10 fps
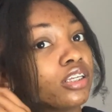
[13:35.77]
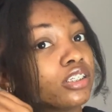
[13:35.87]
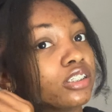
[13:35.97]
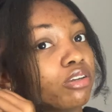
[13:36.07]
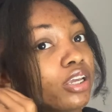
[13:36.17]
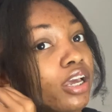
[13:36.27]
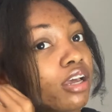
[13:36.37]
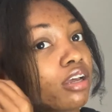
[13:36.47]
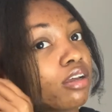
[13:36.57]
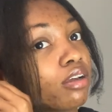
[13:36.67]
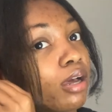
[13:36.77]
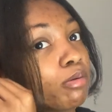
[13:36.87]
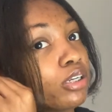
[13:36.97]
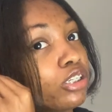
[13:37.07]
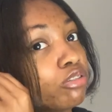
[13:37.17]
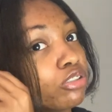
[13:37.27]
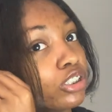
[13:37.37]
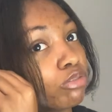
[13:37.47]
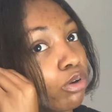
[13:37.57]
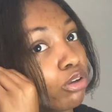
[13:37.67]
So yeah. I'm gonna use
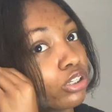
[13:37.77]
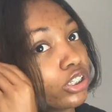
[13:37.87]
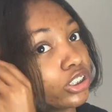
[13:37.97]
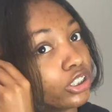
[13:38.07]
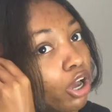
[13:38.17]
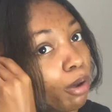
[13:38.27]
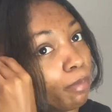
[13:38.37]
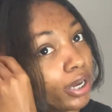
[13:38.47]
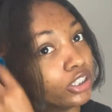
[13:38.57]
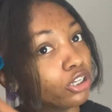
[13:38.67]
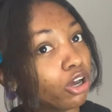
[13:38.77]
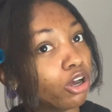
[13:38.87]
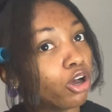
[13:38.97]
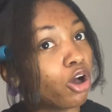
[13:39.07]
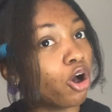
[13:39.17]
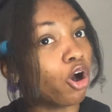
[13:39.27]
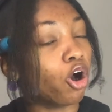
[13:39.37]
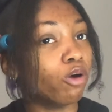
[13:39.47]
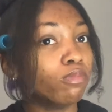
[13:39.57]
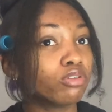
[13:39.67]
these rollers, y'all. Mind y'all,
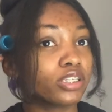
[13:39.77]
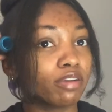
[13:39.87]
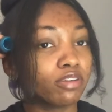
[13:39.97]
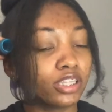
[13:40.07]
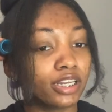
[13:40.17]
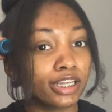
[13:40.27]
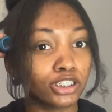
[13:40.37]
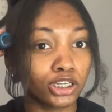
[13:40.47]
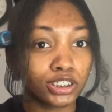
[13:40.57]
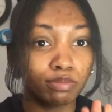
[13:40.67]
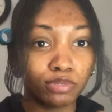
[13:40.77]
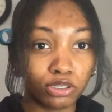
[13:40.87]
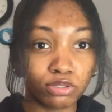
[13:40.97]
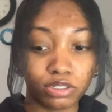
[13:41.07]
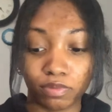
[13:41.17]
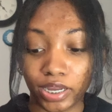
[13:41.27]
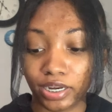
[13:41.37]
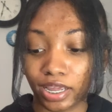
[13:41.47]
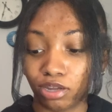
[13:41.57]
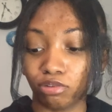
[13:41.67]
almost everything that y'all see me using right
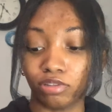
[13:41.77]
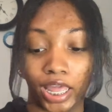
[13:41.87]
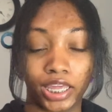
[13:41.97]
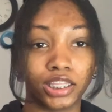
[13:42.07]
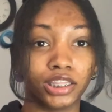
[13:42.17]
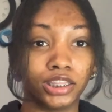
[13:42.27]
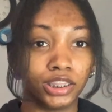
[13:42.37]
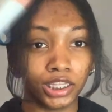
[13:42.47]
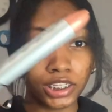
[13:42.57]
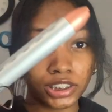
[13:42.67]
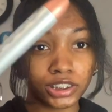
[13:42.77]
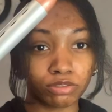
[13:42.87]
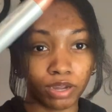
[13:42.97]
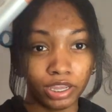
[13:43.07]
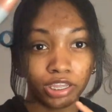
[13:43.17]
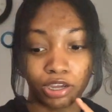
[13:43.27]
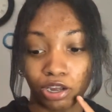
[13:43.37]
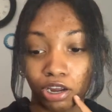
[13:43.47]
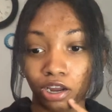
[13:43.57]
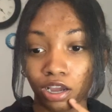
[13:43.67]
now, like this right
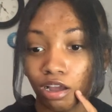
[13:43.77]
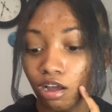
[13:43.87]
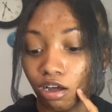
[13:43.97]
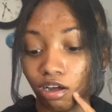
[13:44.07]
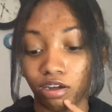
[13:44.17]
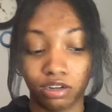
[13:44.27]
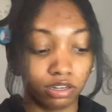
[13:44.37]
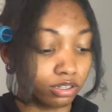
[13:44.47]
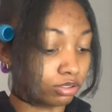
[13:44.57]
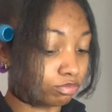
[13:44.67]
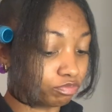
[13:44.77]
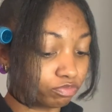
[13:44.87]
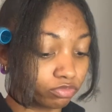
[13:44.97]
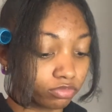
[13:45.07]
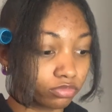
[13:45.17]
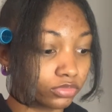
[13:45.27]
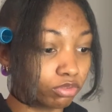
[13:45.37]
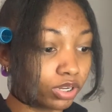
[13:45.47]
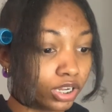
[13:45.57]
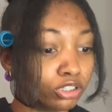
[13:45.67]
here, um,
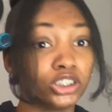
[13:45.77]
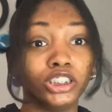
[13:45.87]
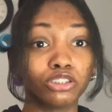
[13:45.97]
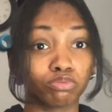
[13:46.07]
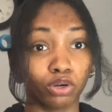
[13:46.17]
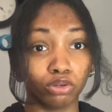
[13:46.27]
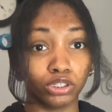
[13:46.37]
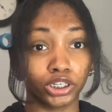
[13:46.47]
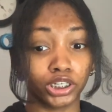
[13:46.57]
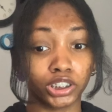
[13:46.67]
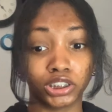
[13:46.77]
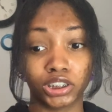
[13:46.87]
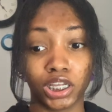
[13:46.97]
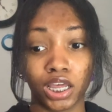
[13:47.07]
what else? These rollers,